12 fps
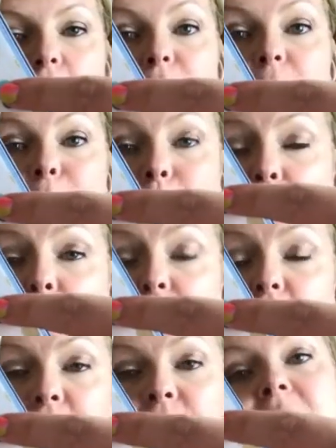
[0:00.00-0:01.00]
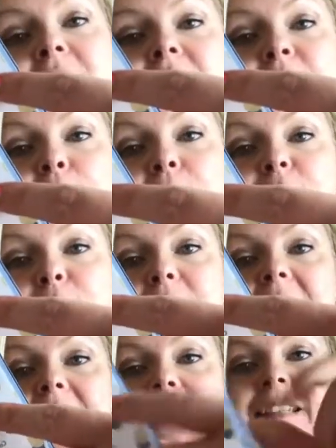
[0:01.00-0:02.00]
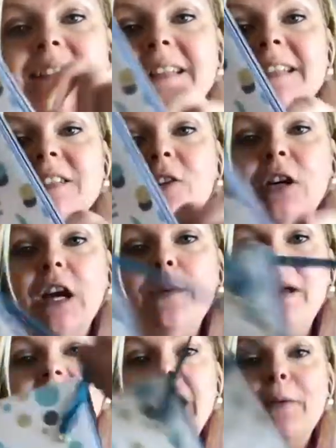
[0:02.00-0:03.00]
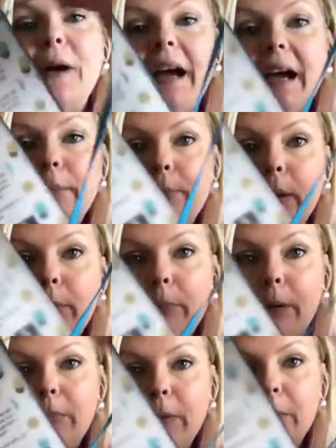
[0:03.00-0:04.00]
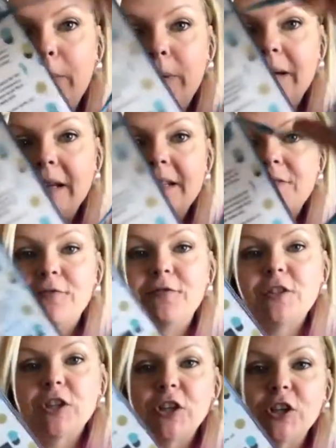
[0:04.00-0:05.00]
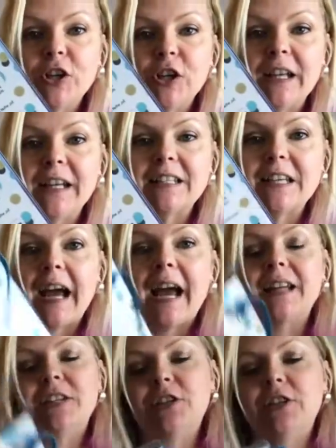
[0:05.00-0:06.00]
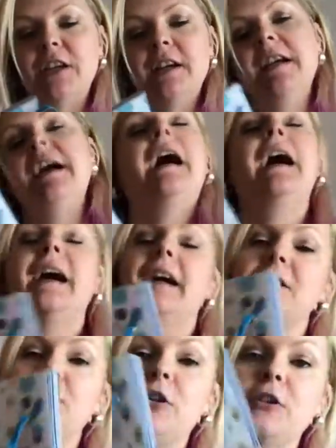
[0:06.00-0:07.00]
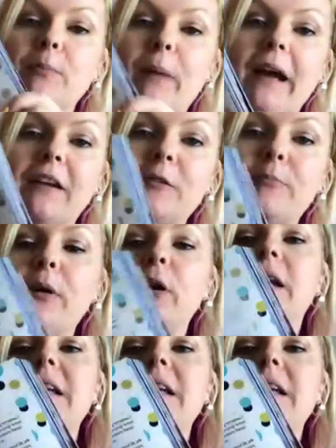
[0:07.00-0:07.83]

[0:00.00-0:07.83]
of the book, which means it's not going anywhere. Boop, boop, boop. It's securely attached to the back of the book